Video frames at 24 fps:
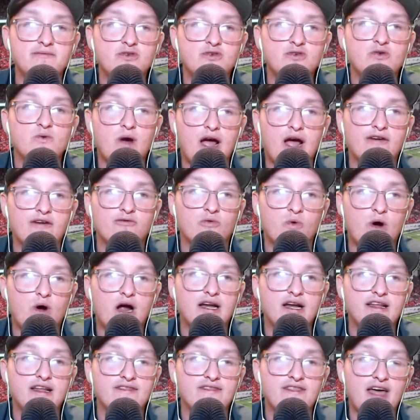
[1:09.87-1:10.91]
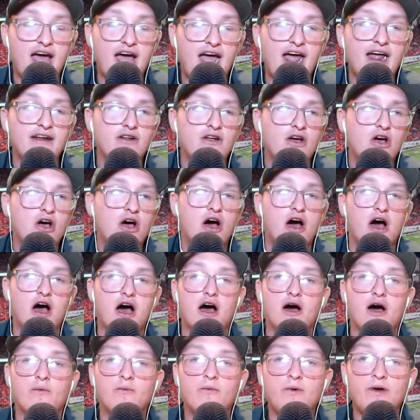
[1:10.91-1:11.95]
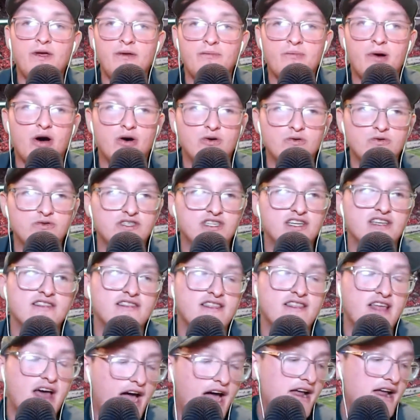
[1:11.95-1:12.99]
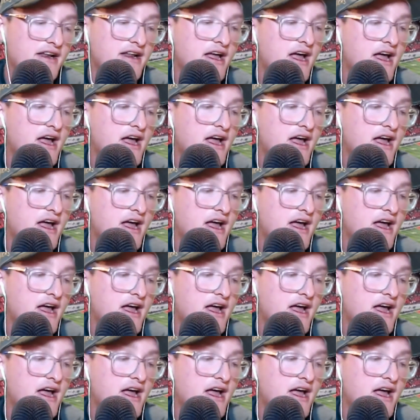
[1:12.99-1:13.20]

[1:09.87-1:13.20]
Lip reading: to have wanted that. We posted that.